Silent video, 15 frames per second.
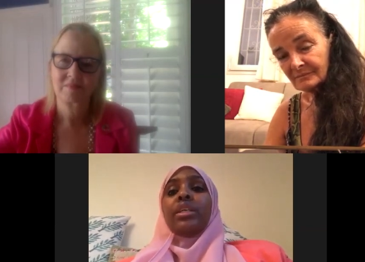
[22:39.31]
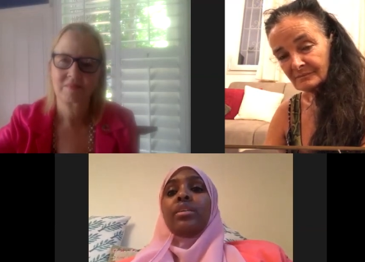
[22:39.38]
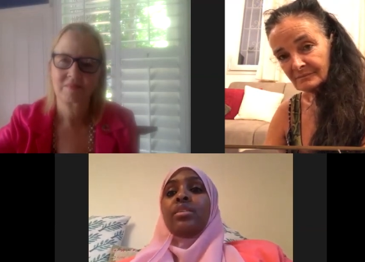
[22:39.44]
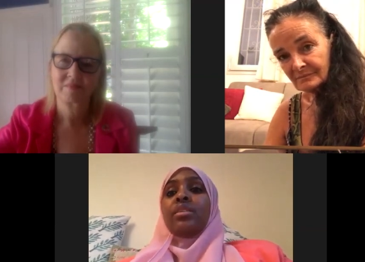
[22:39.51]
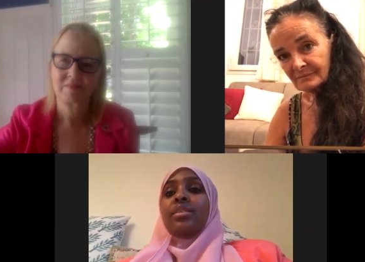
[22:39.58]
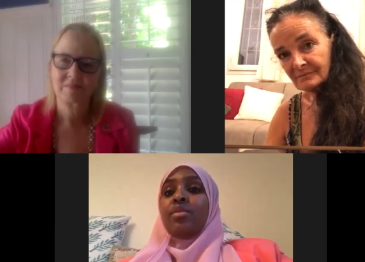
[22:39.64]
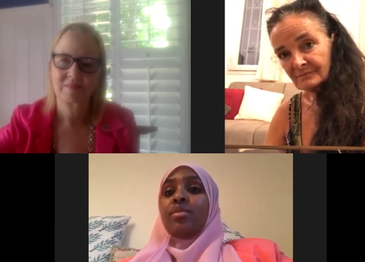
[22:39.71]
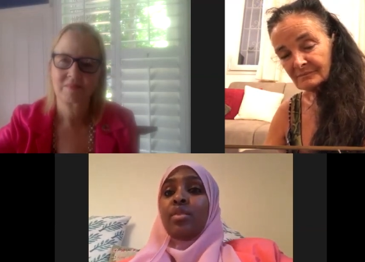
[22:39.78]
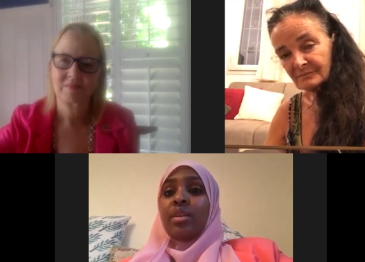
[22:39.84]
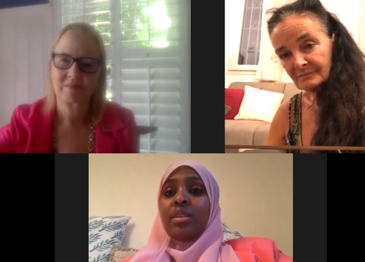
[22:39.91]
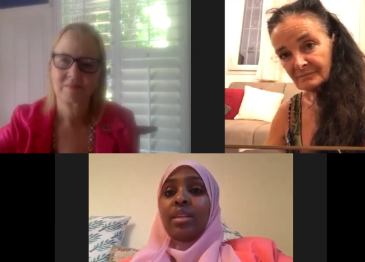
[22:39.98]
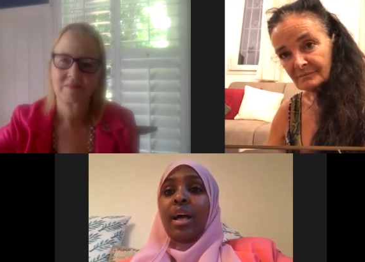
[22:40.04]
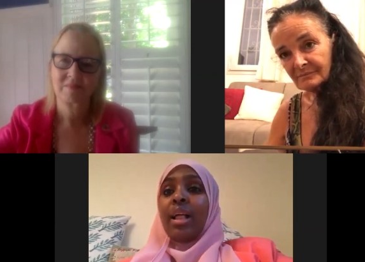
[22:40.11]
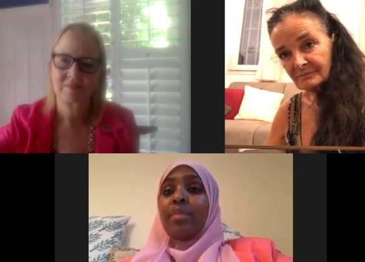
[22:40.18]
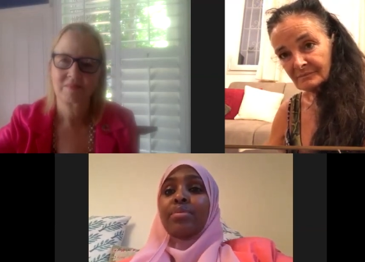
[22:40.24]
Speaker 1: It it
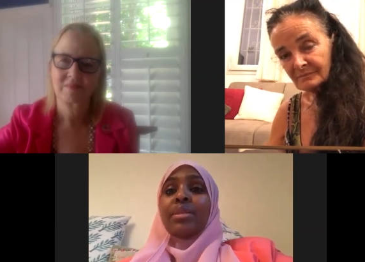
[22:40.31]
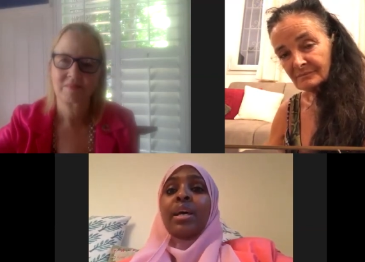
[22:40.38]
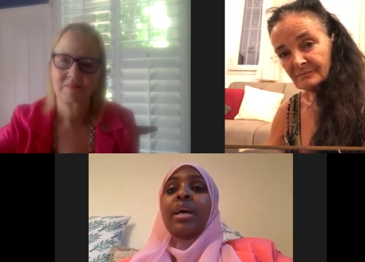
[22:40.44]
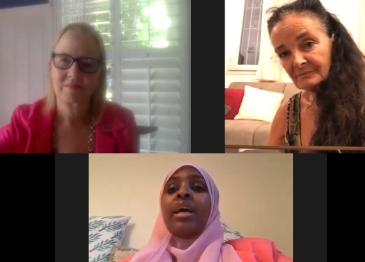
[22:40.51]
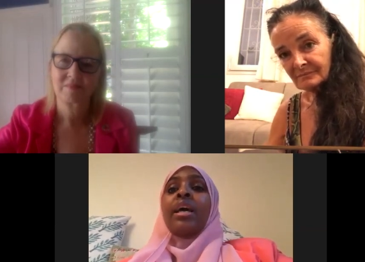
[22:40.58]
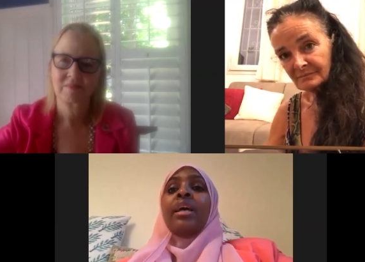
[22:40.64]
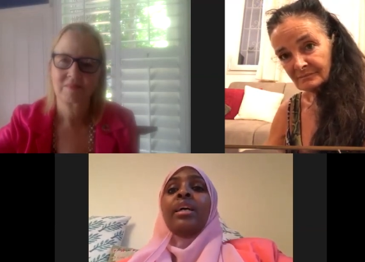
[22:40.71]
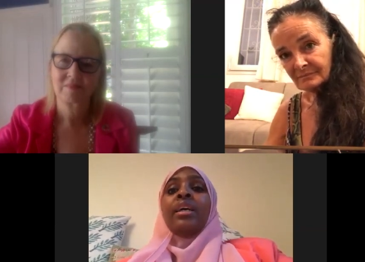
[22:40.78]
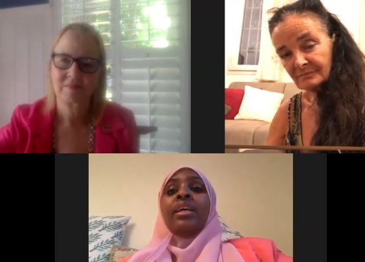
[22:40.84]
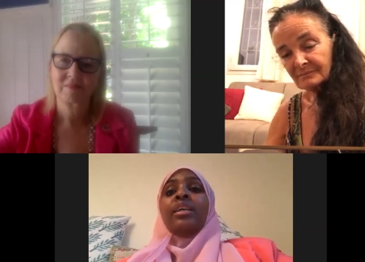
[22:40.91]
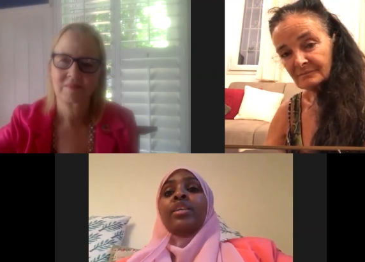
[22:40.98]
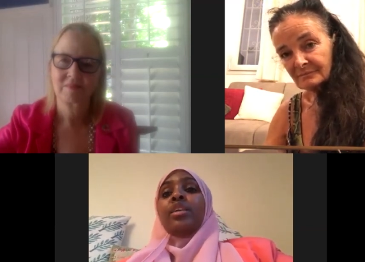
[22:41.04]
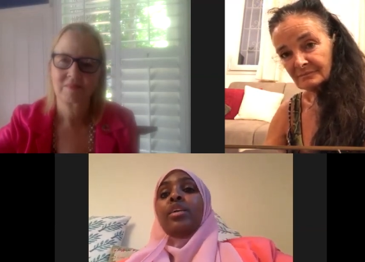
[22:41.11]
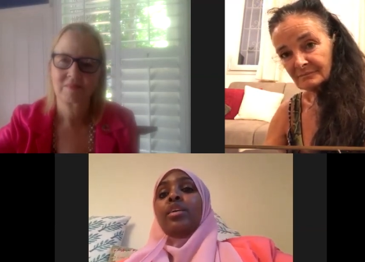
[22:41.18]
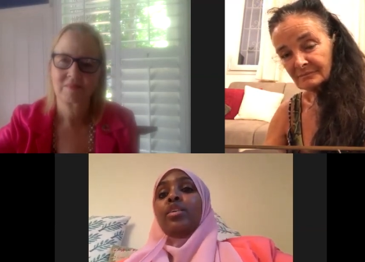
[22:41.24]
helps.
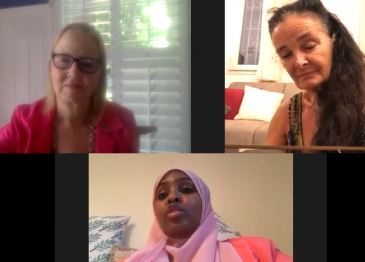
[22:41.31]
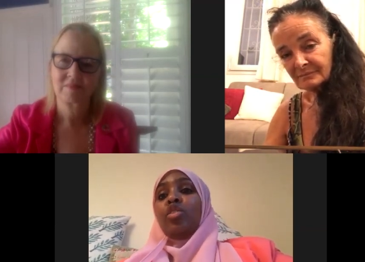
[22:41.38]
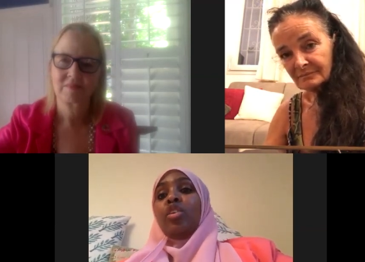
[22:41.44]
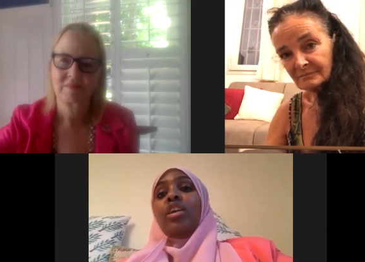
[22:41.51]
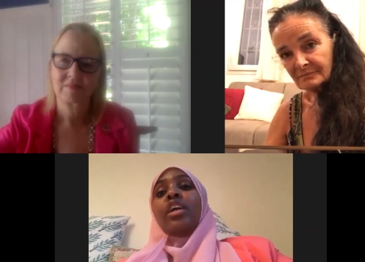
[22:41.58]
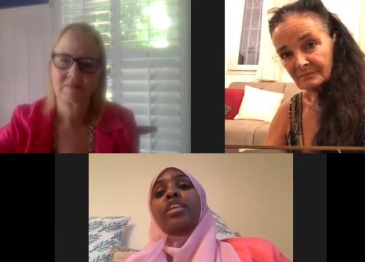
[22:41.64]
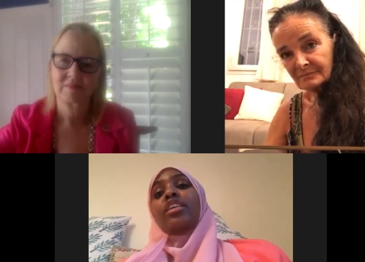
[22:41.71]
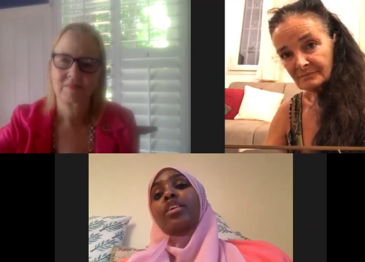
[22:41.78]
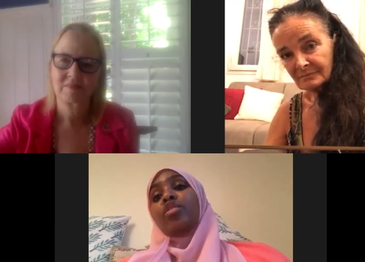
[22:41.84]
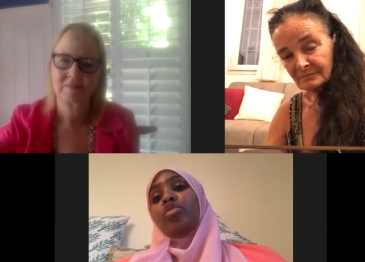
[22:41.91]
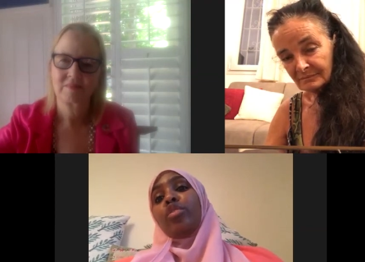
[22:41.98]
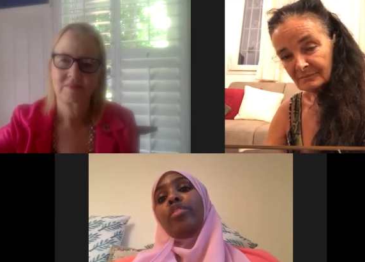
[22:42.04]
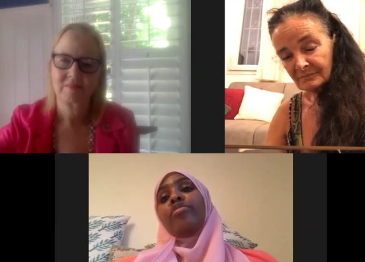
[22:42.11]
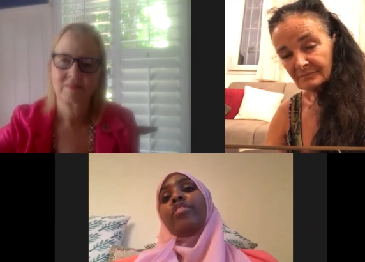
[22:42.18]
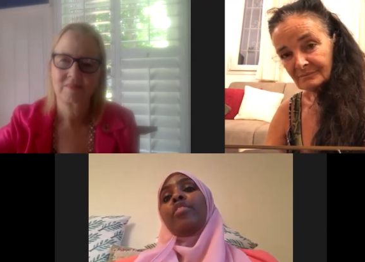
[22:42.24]
Donating to IFRA